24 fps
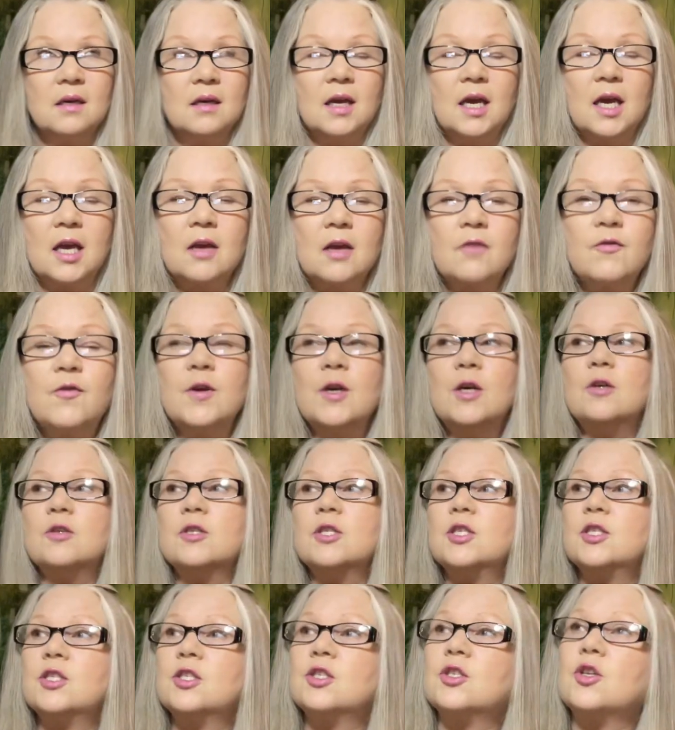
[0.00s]
I feel
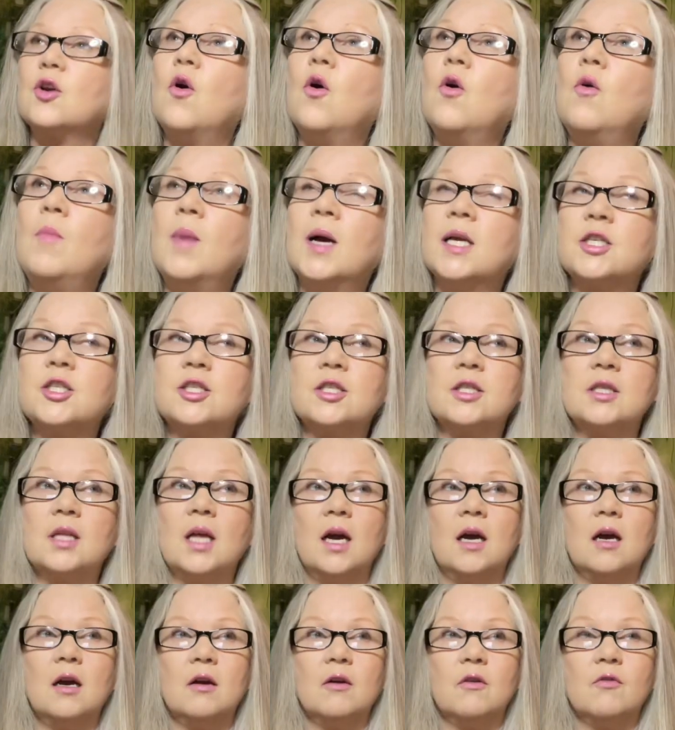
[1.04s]
so much
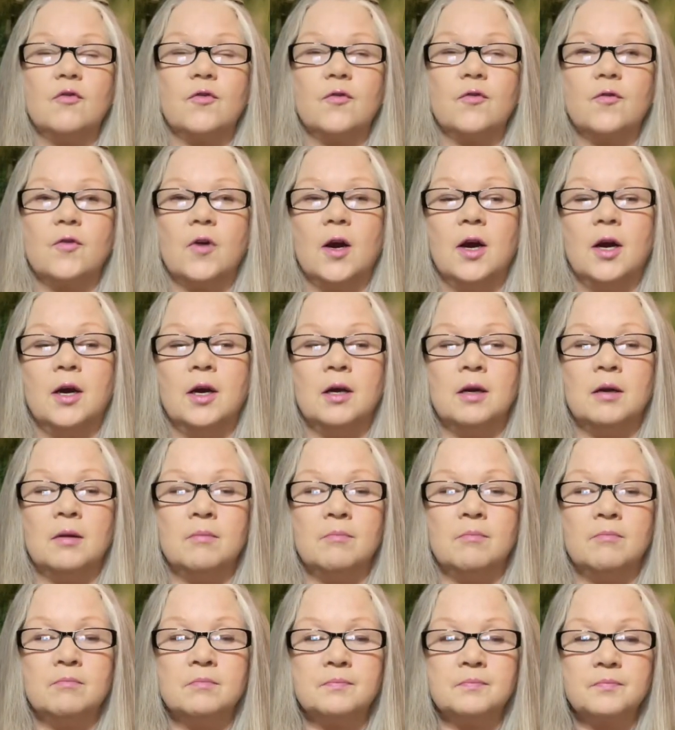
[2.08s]
love
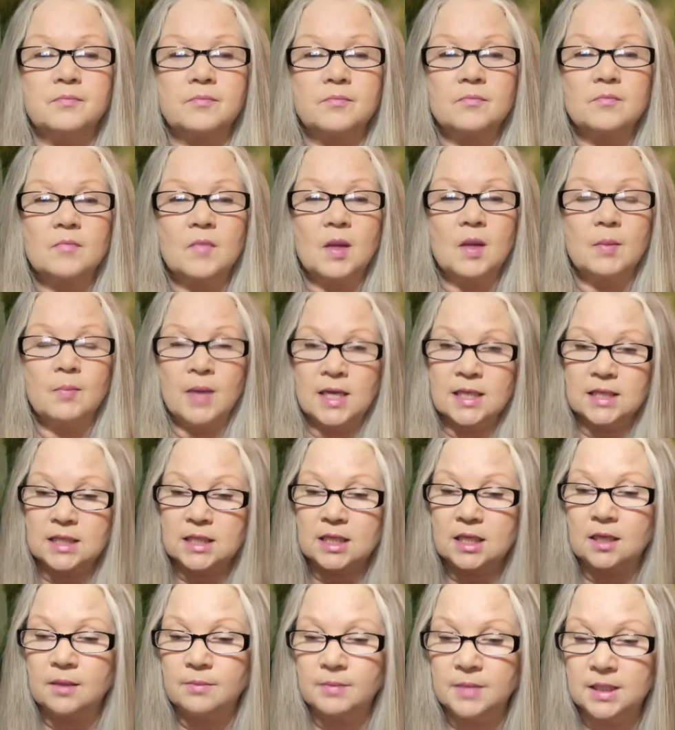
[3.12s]
from my
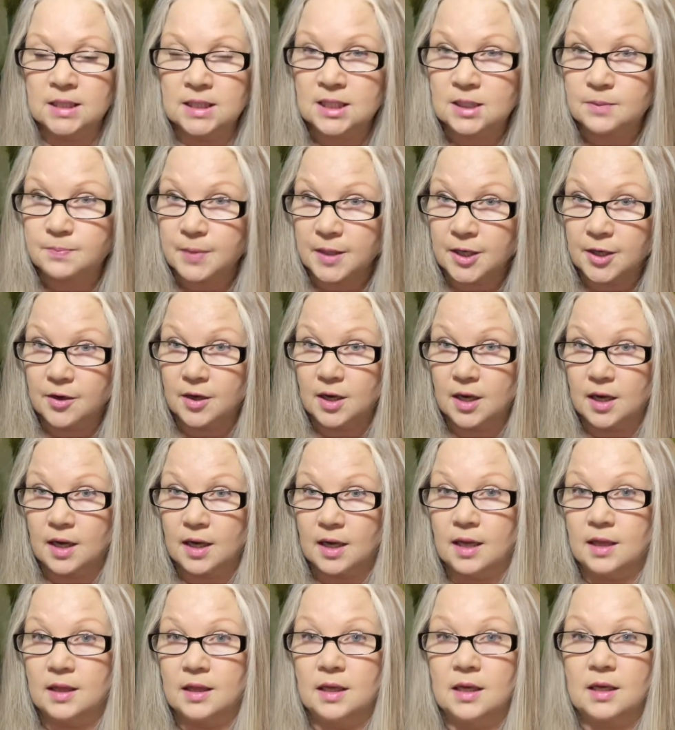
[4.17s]
team in spirit
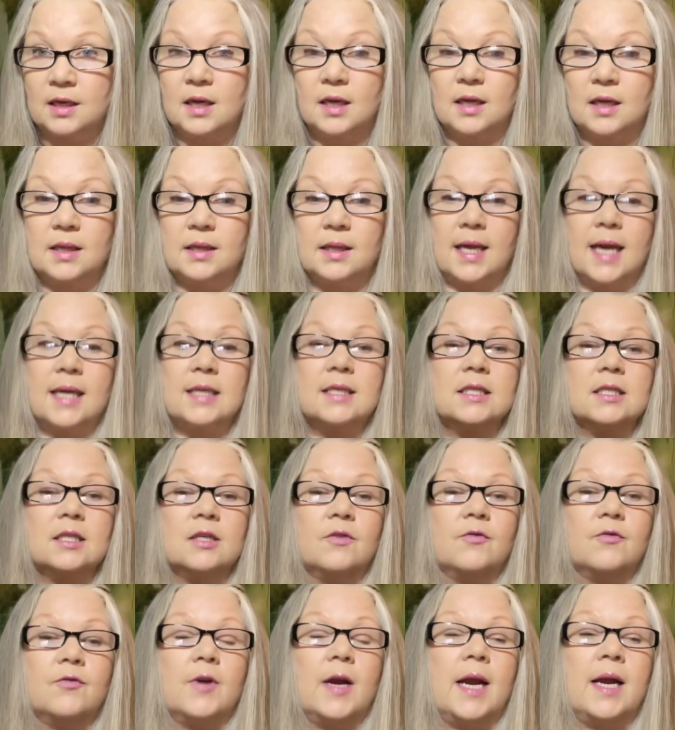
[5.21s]
and the
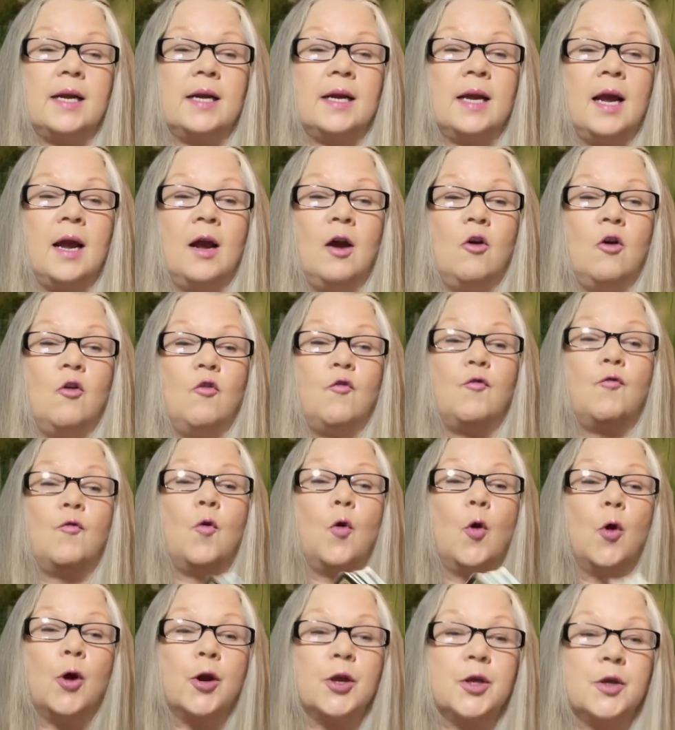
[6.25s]
collective right now
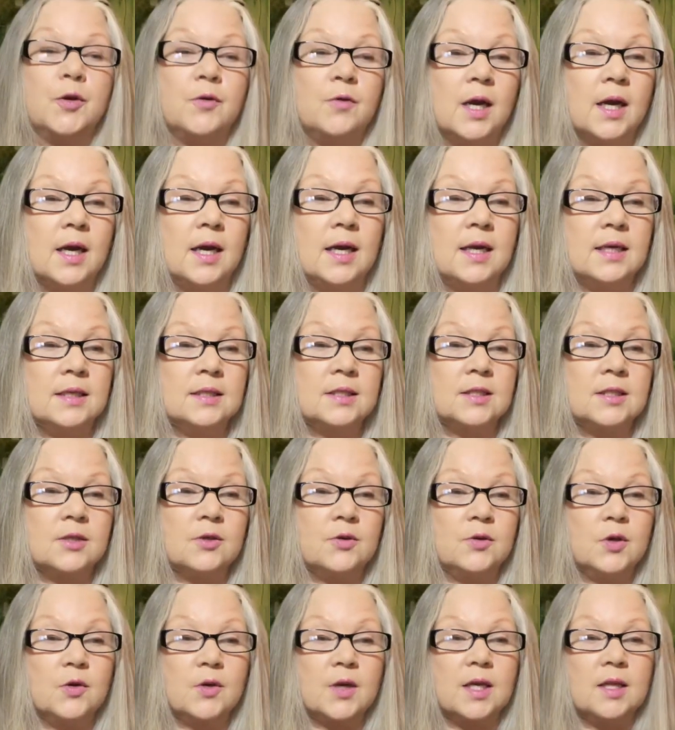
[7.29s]
for you guys. So
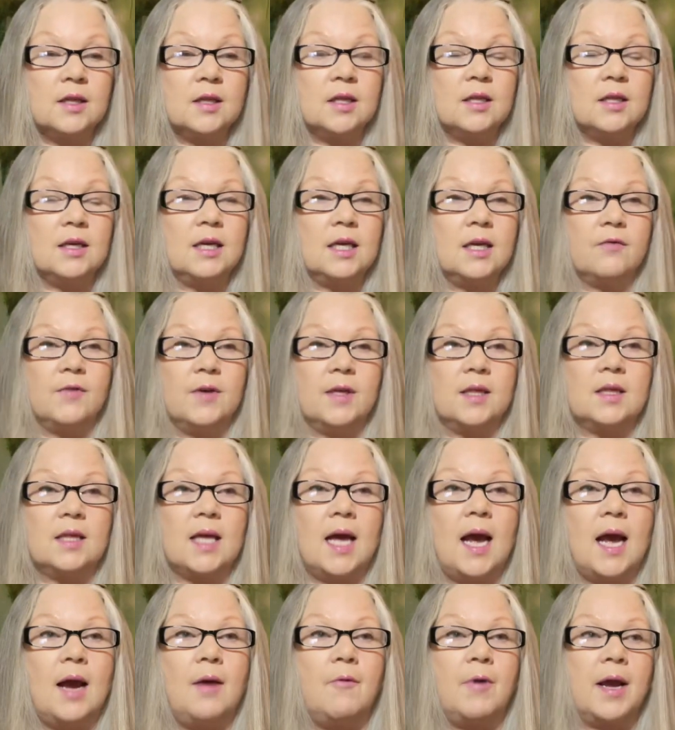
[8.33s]
you can think of it
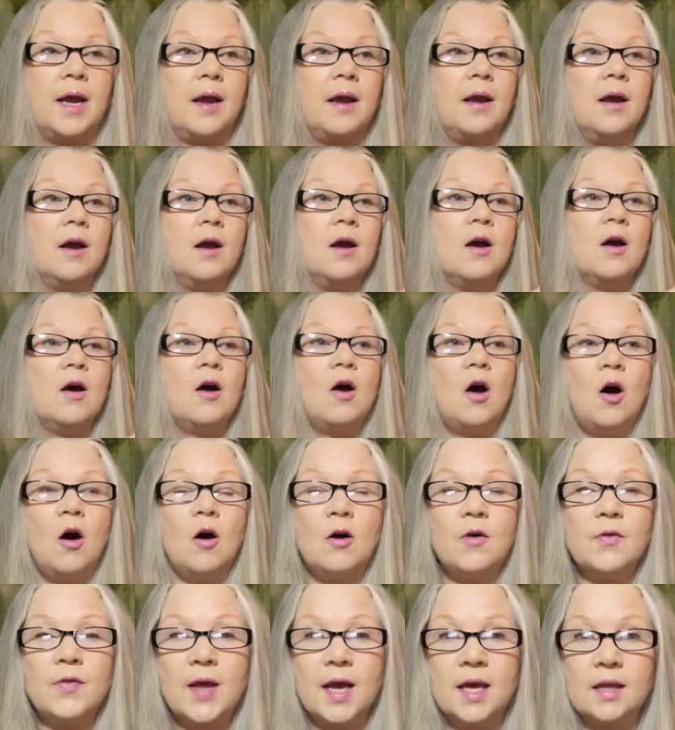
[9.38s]
that way.
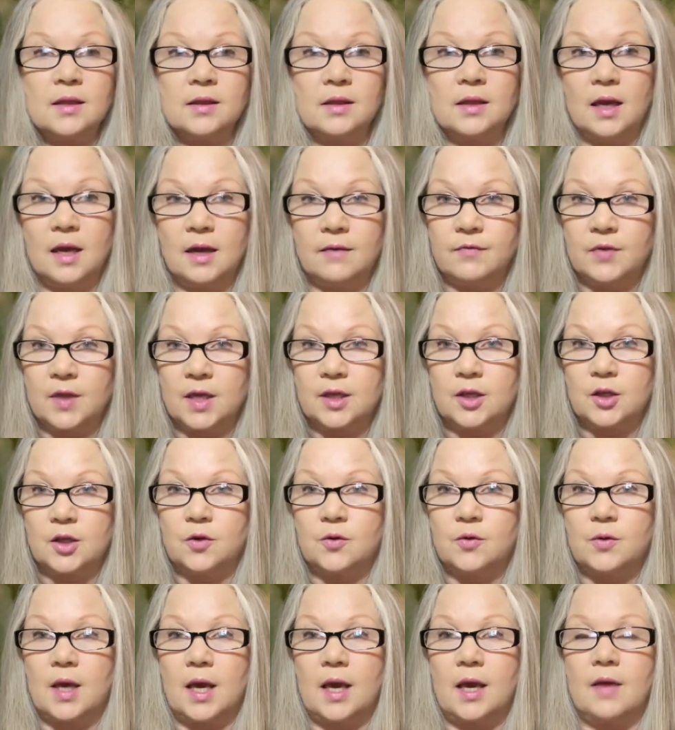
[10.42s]
All that love that you
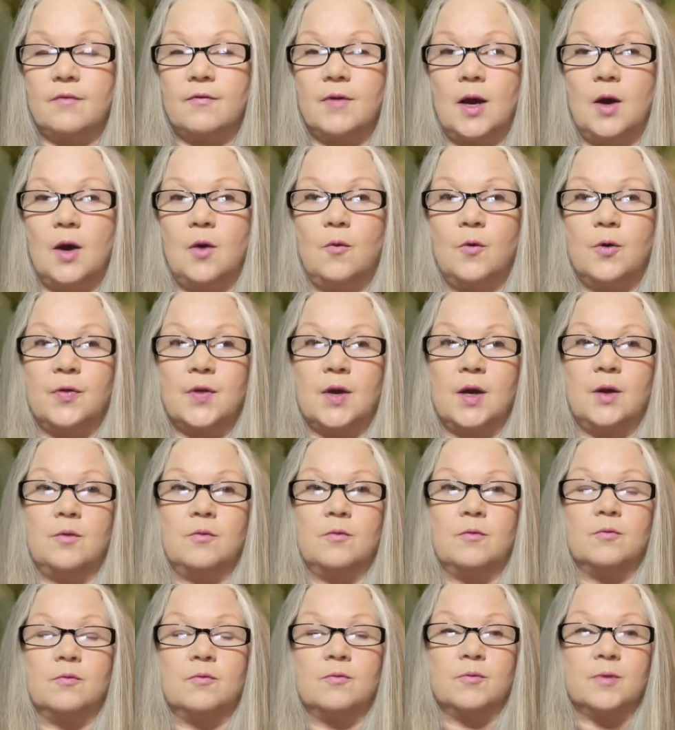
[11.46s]
gave out
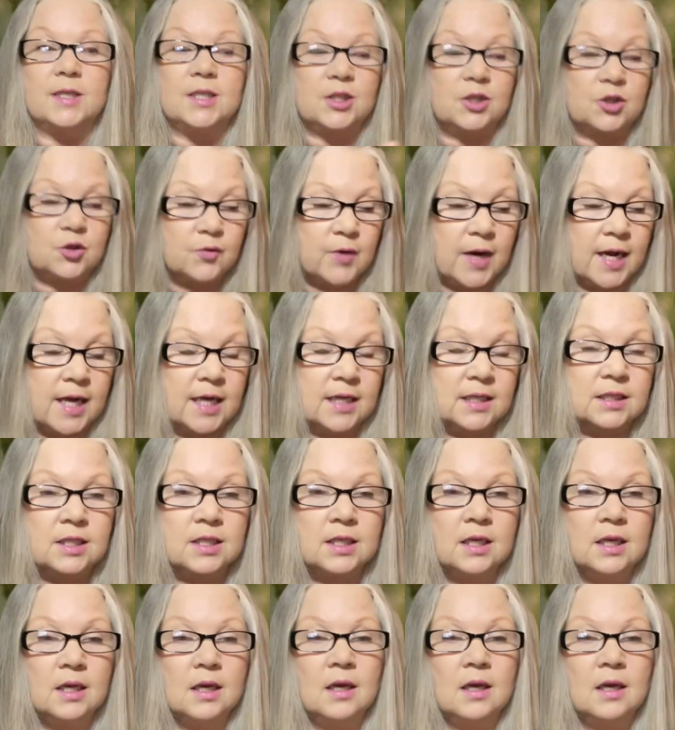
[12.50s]
without restraint,